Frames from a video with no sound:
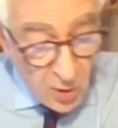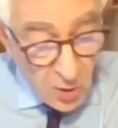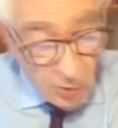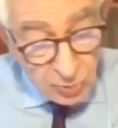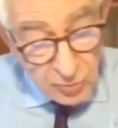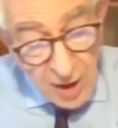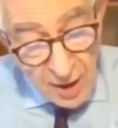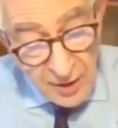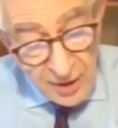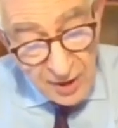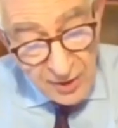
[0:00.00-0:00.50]

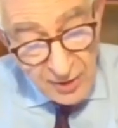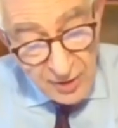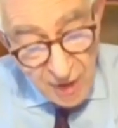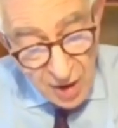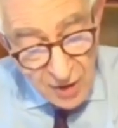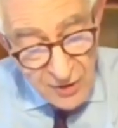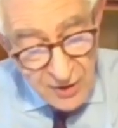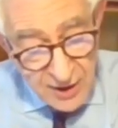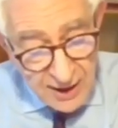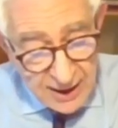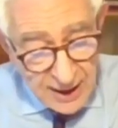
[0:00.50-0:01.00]
or rather
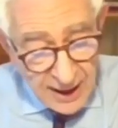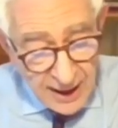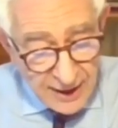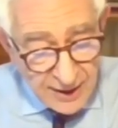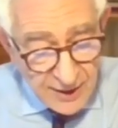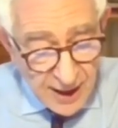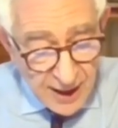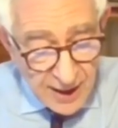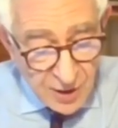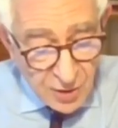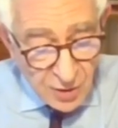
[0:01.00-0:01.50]
not to
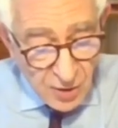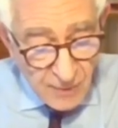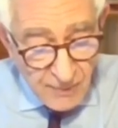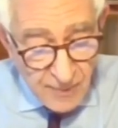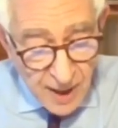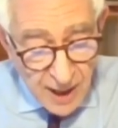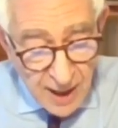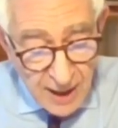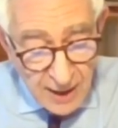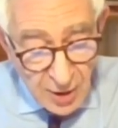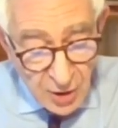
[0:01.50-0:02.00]
collect data
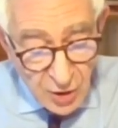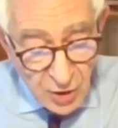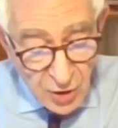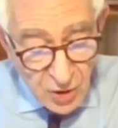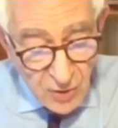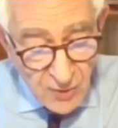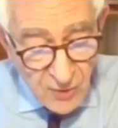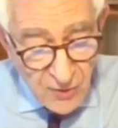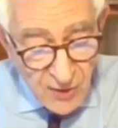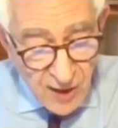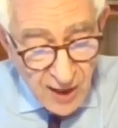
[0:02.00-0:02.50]
on
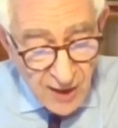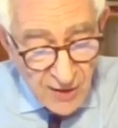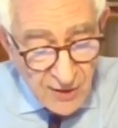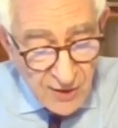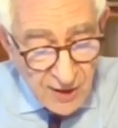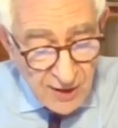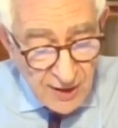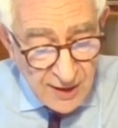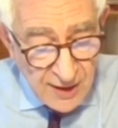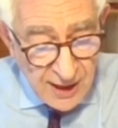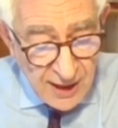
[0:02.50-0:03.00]
biological
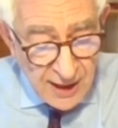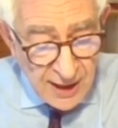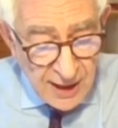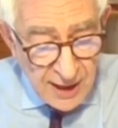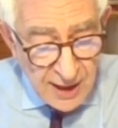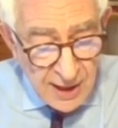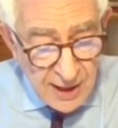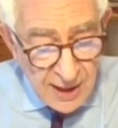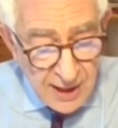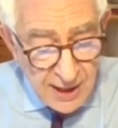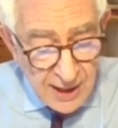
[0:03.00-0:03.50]
sex in
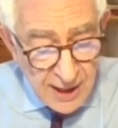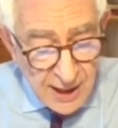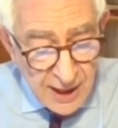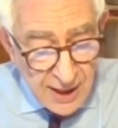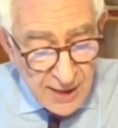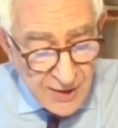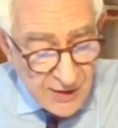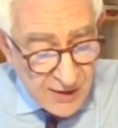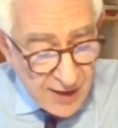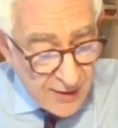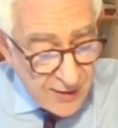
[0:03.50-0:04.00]

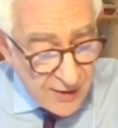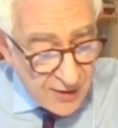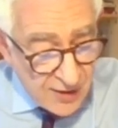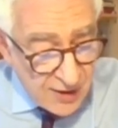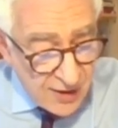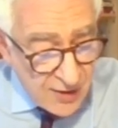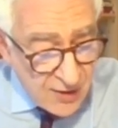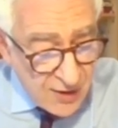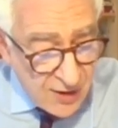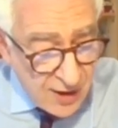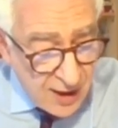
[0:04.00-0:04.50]
the
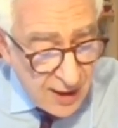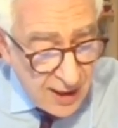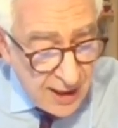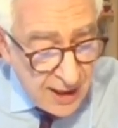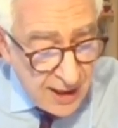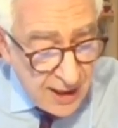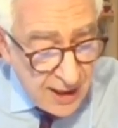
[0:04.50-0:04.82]
census,